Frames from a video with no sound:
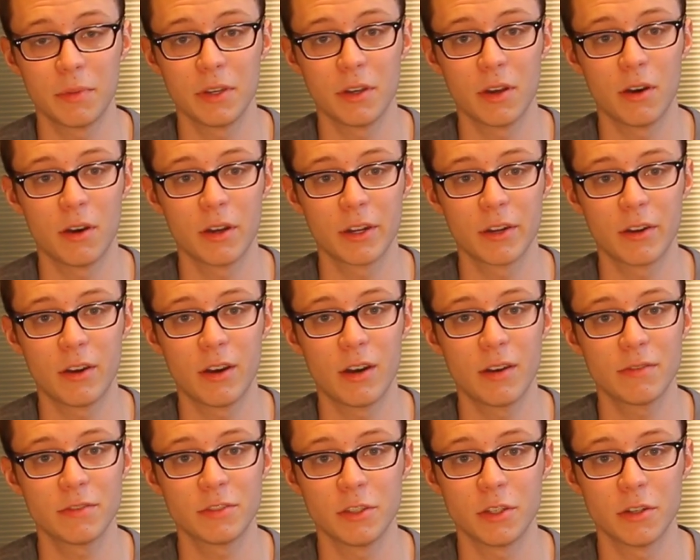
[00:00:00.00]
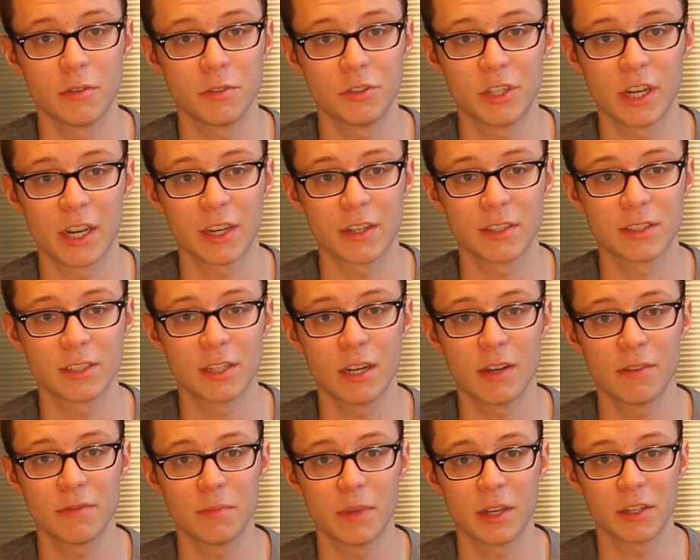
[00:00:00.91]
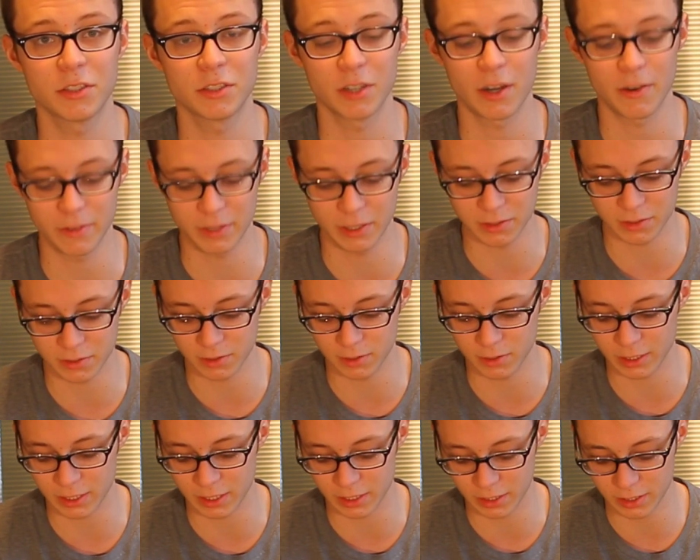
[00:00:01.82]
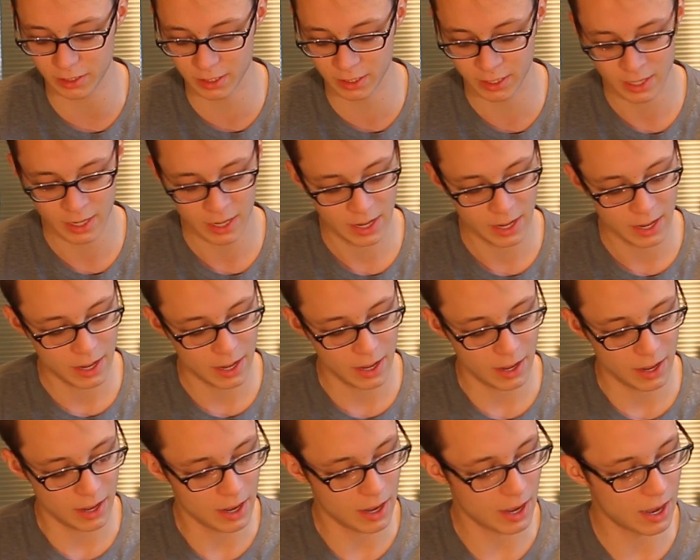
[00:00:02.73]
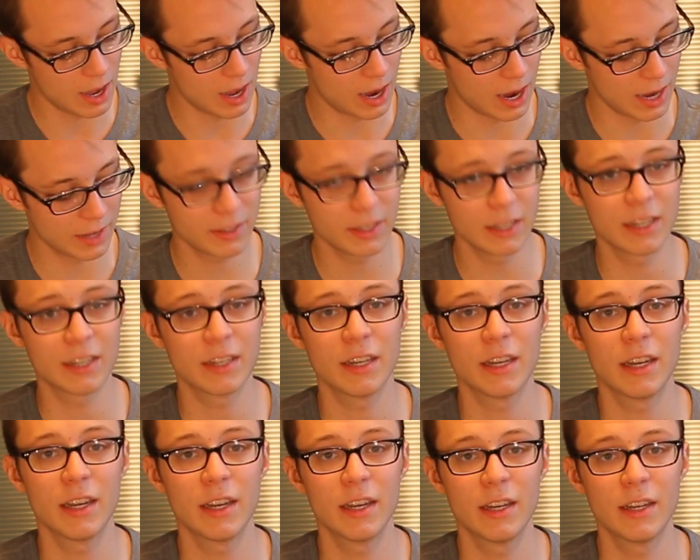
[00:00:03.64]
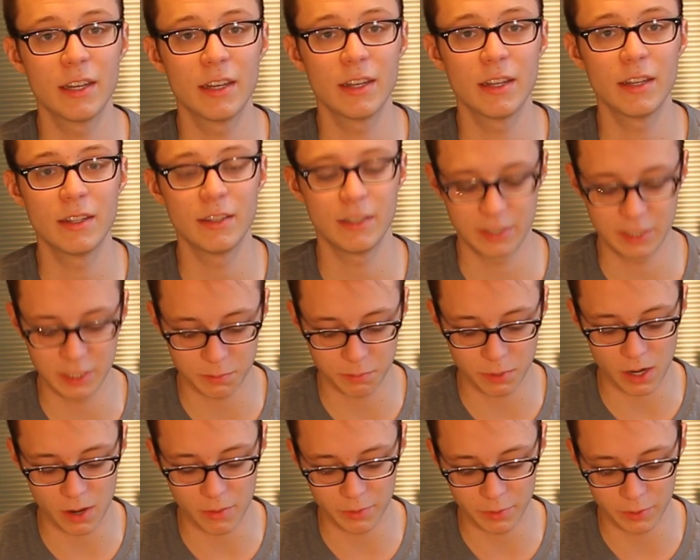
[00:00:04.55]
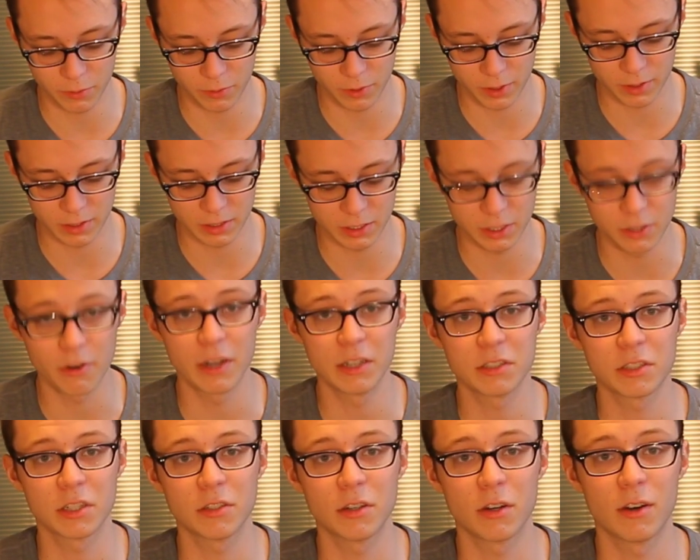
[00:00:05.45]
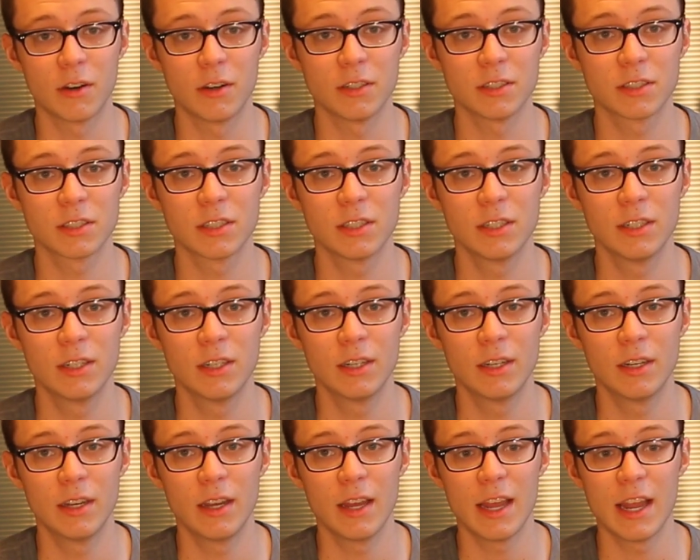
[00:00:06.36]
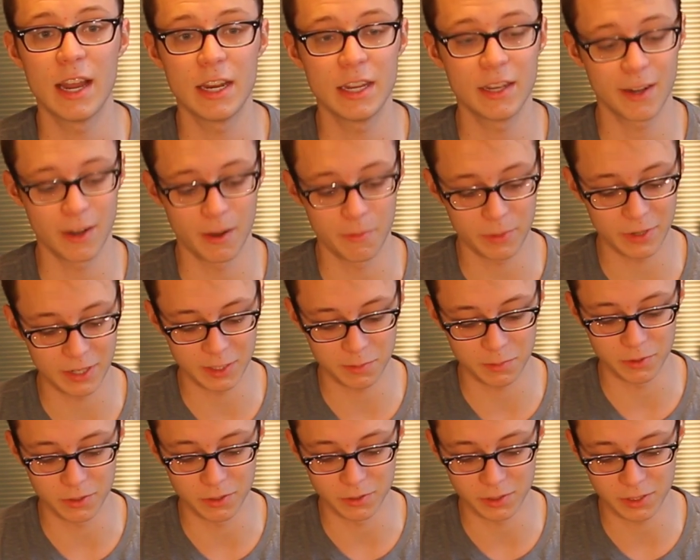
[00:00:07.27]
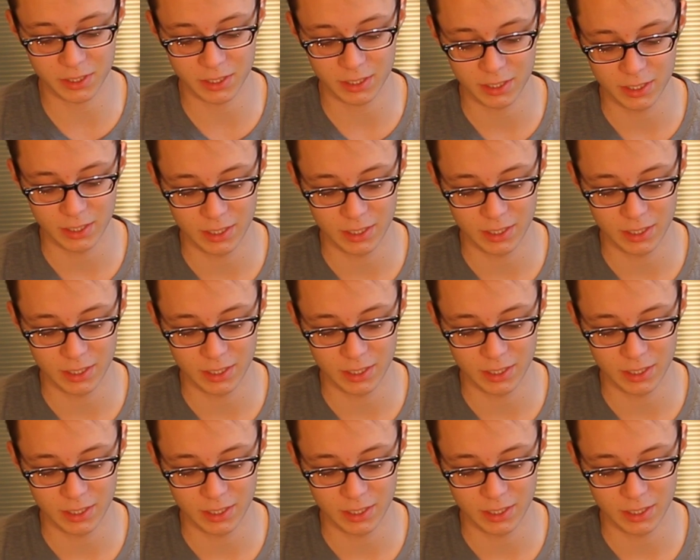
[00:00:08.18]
be on and off, checking stuff, making sure everything's looking good. I think this is probably one of the greatest guitars any company has produced.